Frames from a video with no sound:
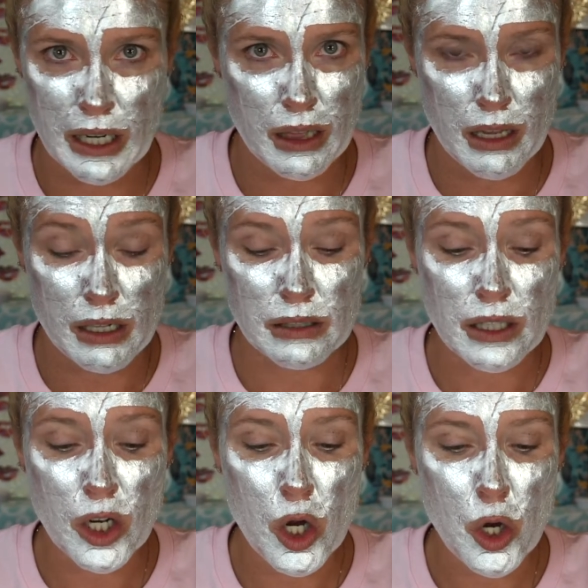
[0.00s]
get along
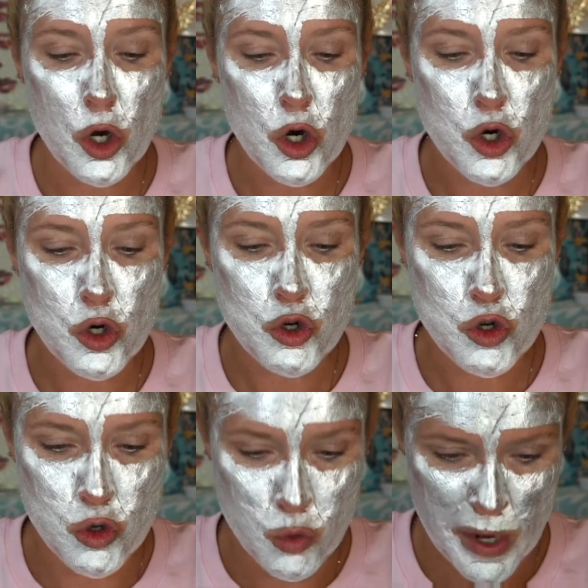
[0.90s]

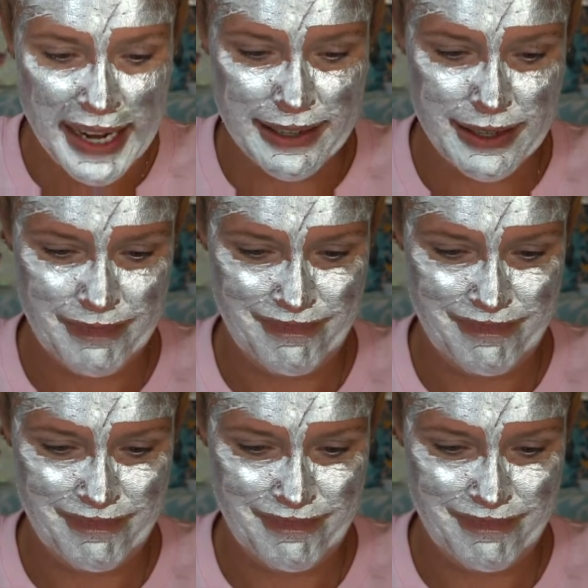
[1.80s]
great.